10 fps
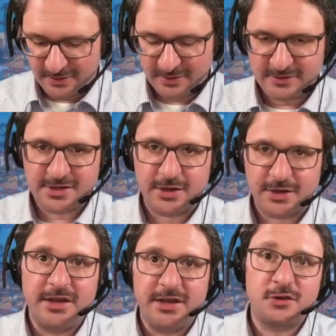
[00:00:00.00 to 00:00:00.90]
0
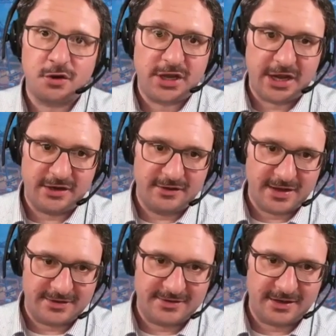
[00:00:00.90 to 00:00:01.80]
is contained in
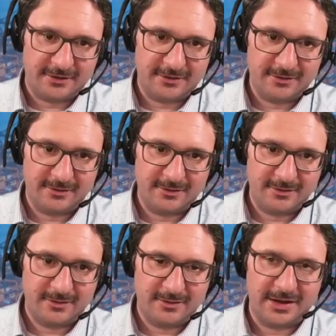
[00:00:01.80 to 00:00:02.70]
that set.
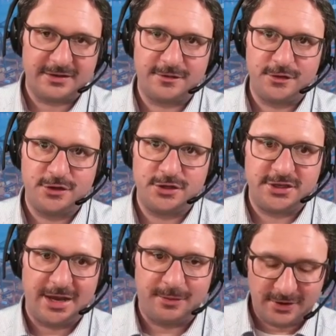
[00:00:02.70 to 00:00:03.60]
That's the first
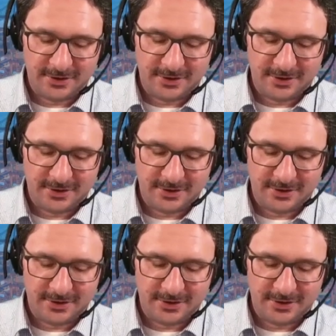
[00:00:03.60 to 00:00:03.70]
step.